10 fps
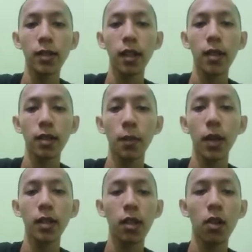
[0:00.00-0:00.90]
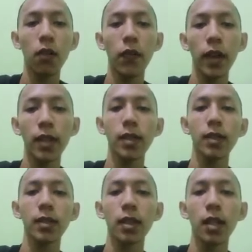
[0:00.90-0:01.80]
As a matter of fact,
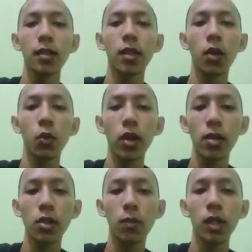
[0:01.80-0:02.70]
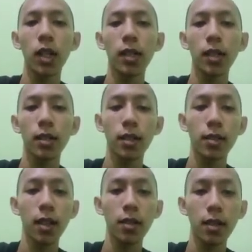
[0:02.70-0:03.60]
that there were some related
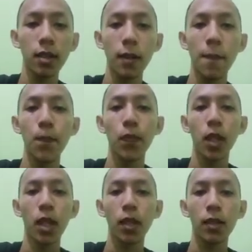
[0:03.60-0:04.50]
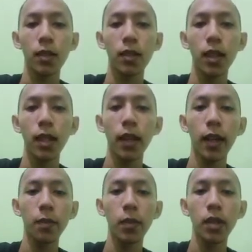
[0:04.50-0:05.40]
research that
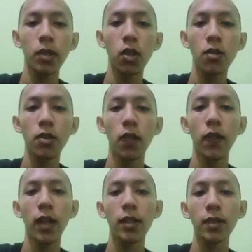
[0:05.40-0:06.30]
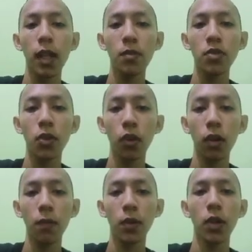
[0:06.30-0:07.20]
had been done several times through
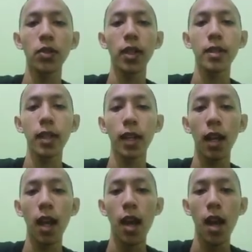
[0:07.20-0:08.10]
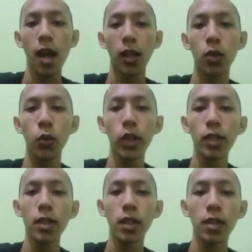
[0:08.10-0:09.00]
pronunciation.
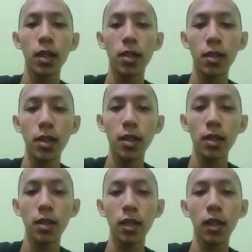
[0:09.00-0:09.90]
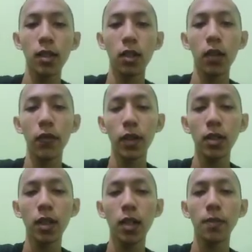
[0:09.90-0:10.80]
Doing the researches in
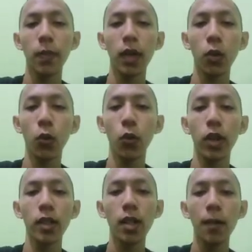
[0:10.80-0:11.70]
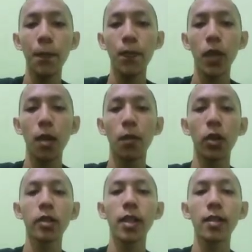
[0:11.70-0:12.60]
different aspects whether
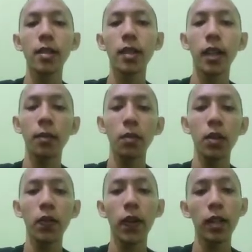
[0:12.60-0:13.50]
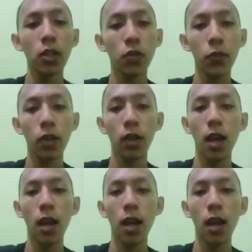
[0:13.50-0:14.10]
pronunciation can be very useful,